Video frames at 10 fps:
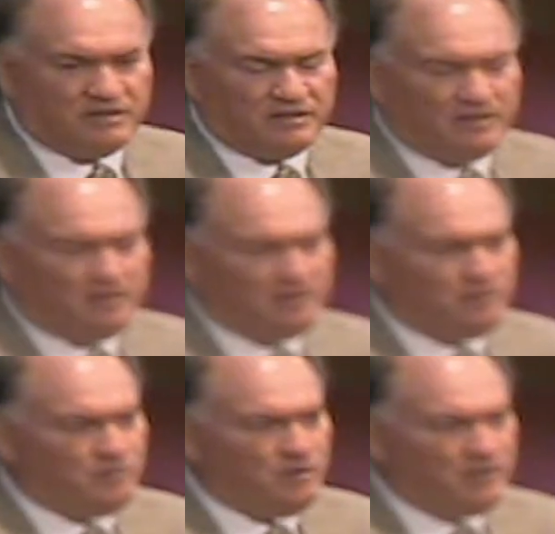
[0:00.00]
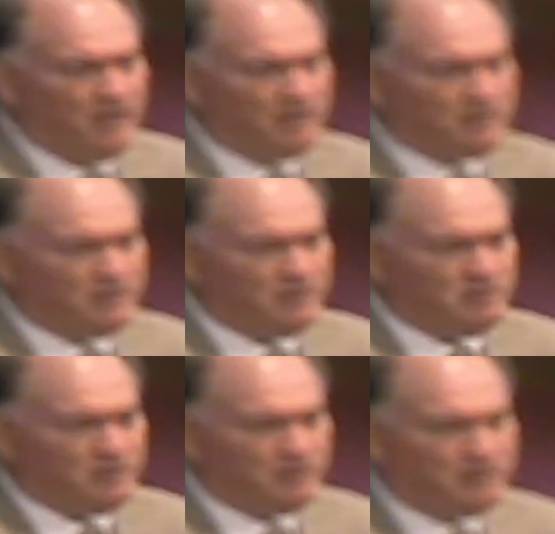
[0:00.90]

uh, of what we have to deal with.